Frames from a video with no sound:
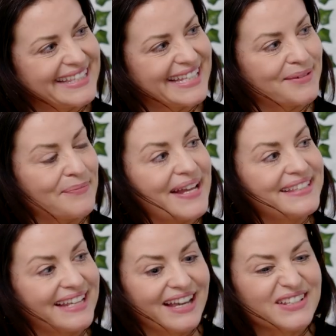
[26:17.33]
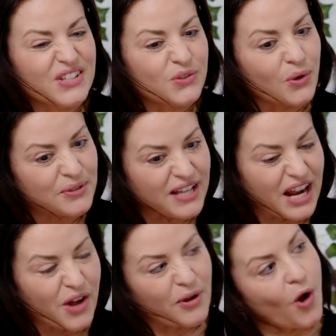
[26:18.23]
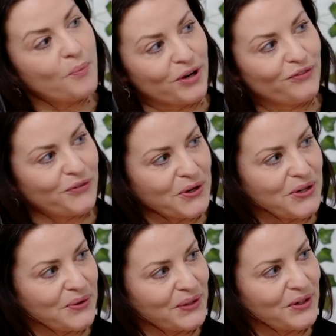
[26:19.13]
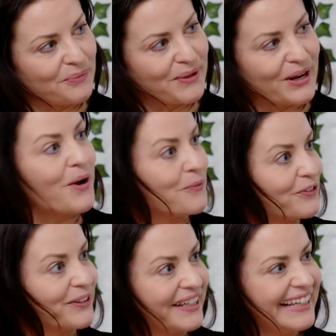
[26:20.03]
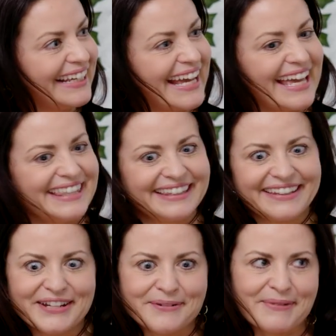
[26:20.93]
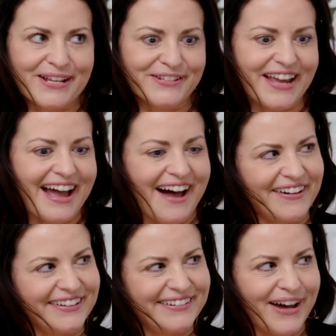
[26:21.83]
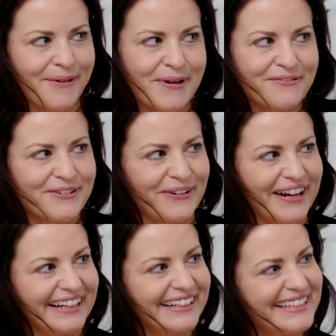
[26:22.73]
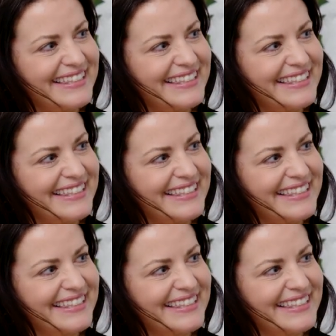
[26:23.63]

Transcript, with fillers: It's it's amazing because the door was kind of open for you a little bit, hopefully. And yeah. then look at your page now. You help everyone. Yeah, bro.